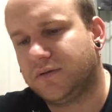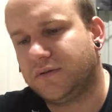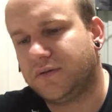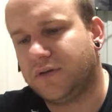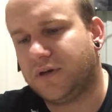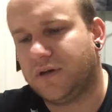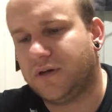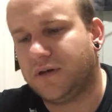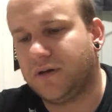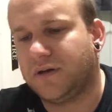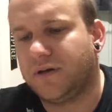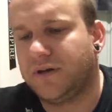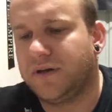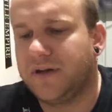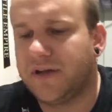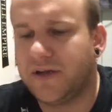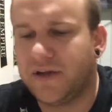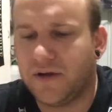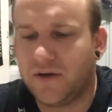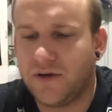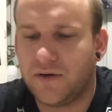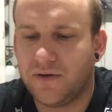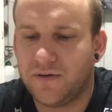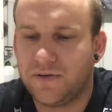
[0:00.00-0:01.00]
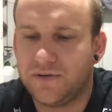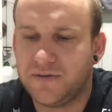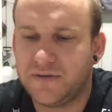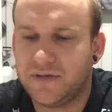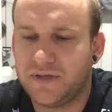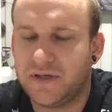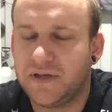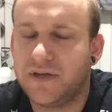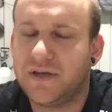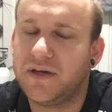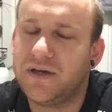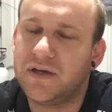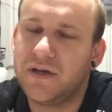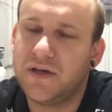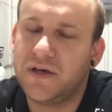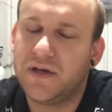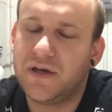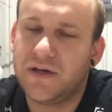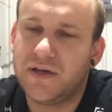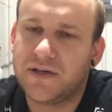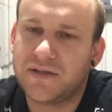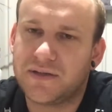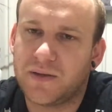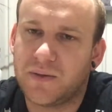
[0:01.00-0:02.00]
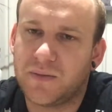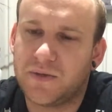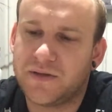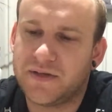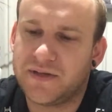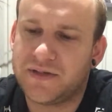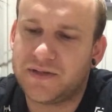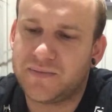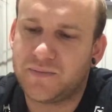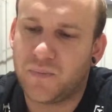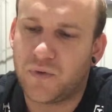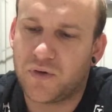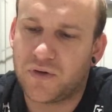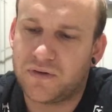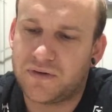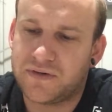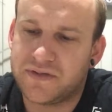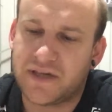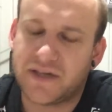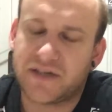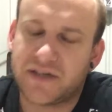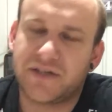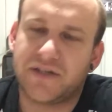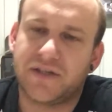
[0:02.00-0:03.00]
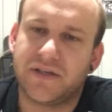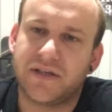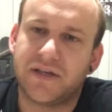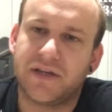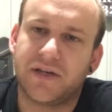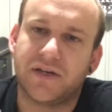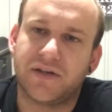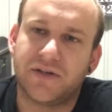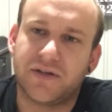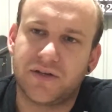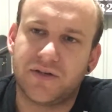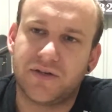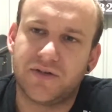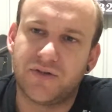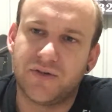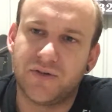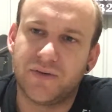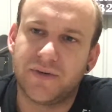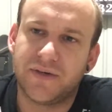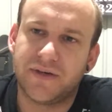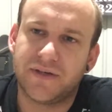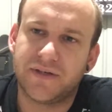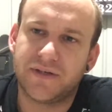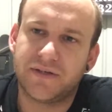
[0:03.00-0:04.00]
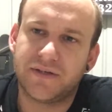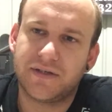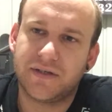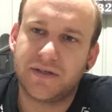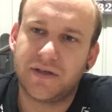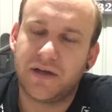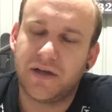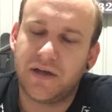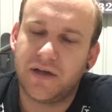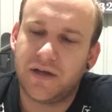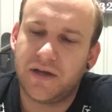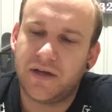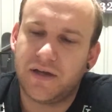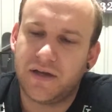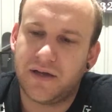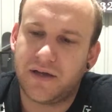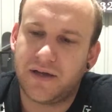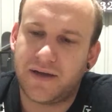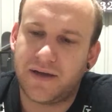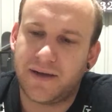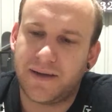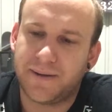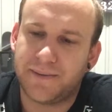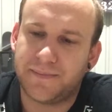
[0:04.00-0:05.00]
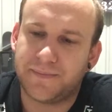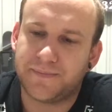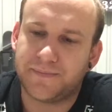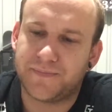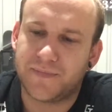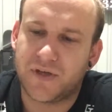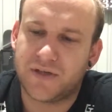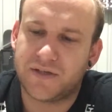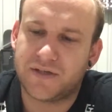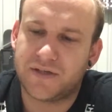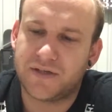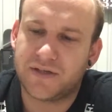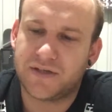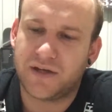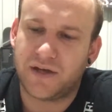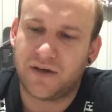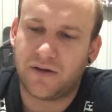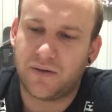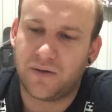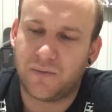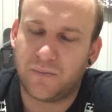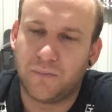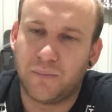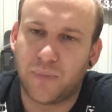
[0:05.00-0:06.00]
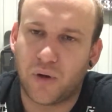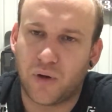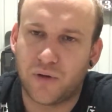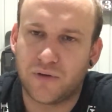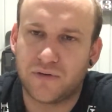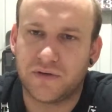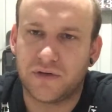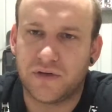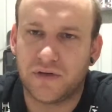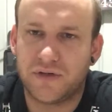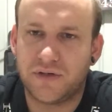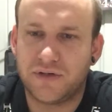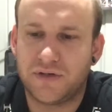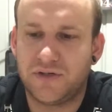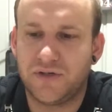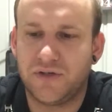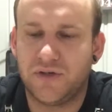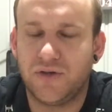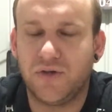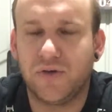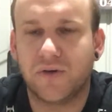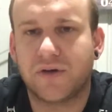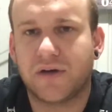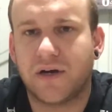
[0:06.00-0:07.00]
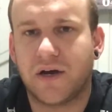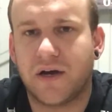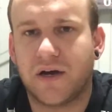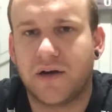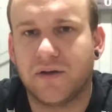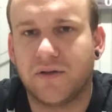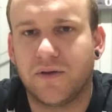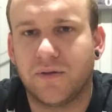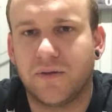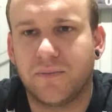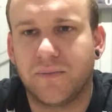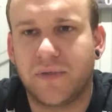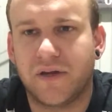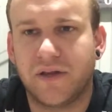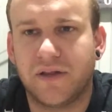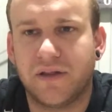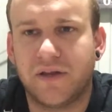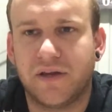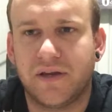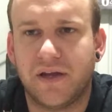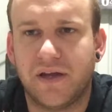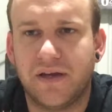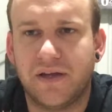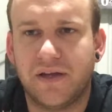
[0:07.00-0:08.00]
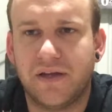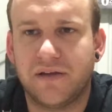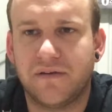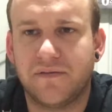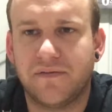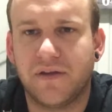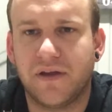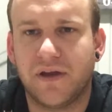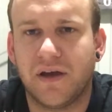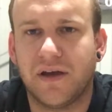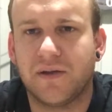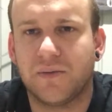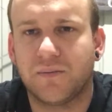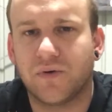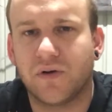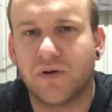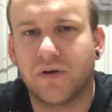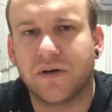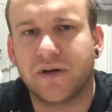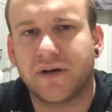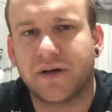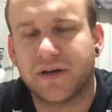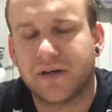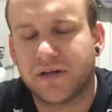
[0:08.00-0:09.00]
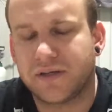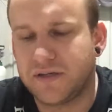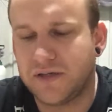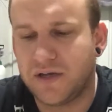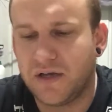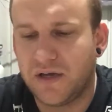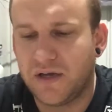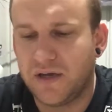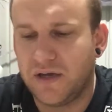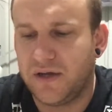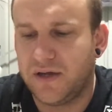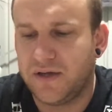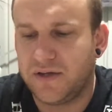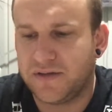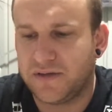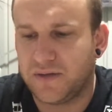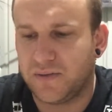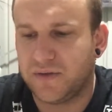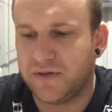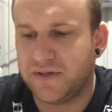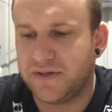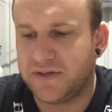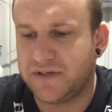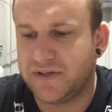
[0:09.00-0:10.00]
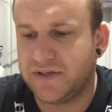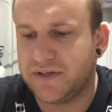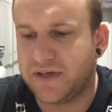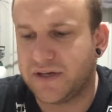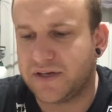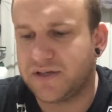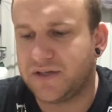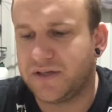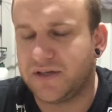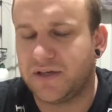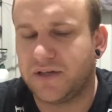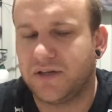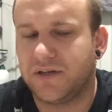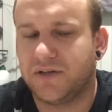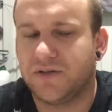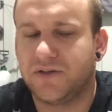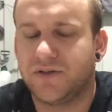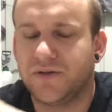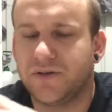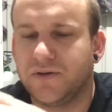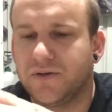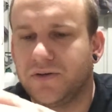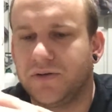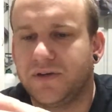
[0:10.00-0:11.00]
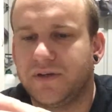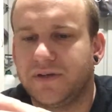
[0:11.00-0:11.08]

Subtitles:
neos in it. So what this bottle is actually going to do is it's going to bond to your car a lot better than any of their other products. So what this is actually going to do